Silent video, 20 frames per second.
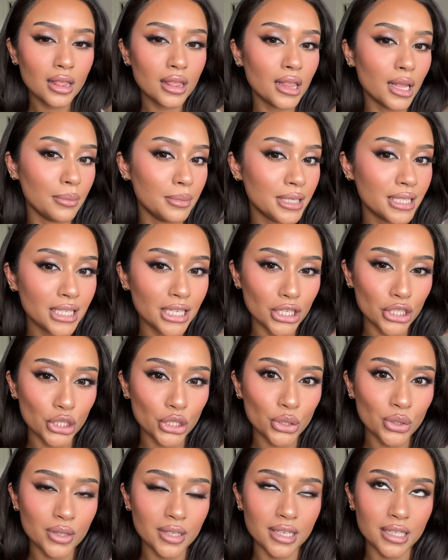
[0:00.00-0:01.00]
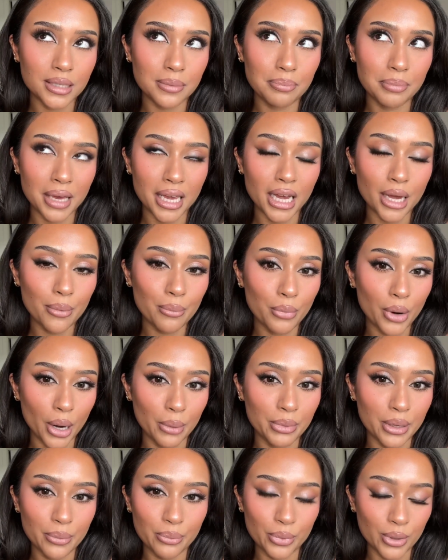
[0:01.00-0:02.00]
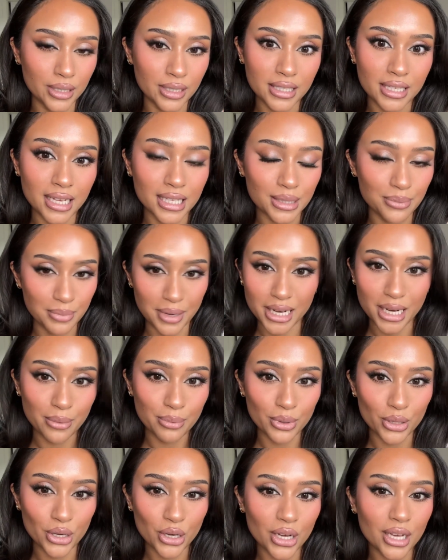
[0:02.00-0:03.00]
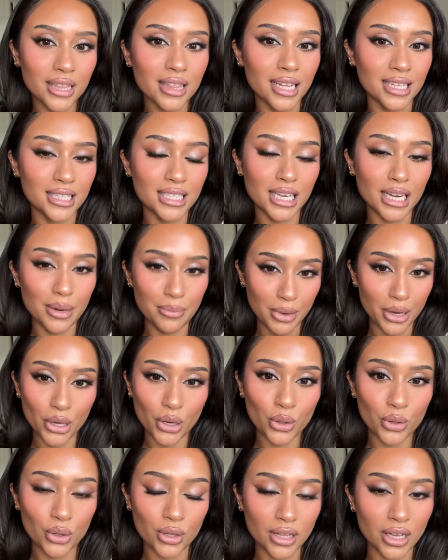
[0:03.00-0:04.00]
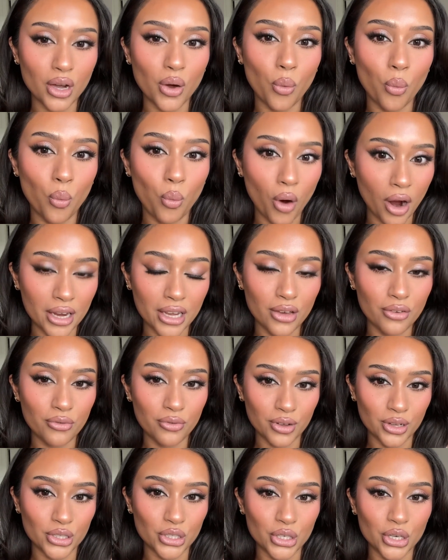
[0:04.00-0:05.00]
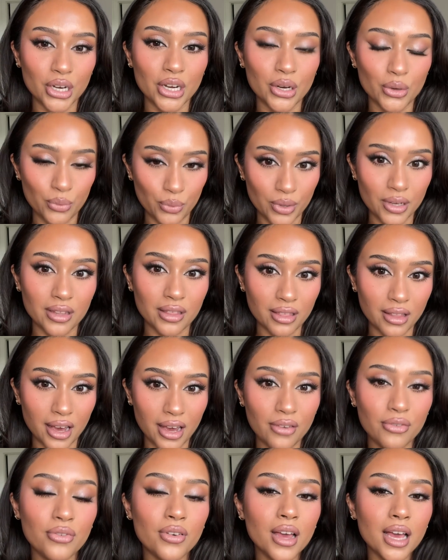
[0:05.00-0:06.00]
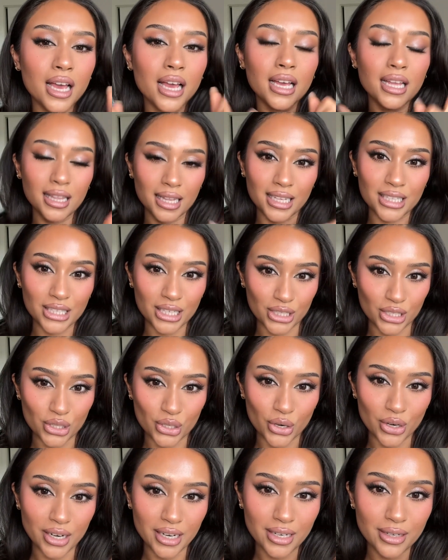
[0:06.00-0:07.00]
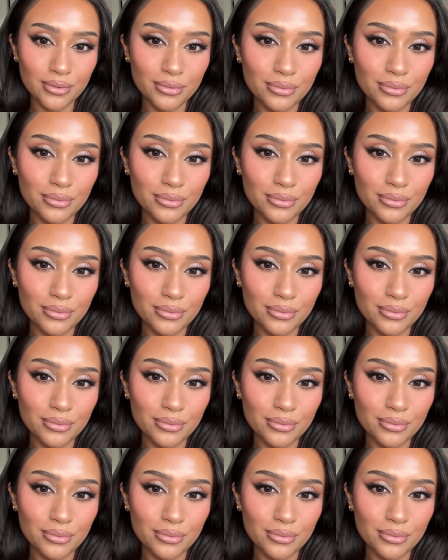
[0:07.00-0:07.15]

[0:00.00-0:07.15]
Let me teach you this pink Barbie princess makeup look that's gonna make you look like a walking filter in real life. Let's get started.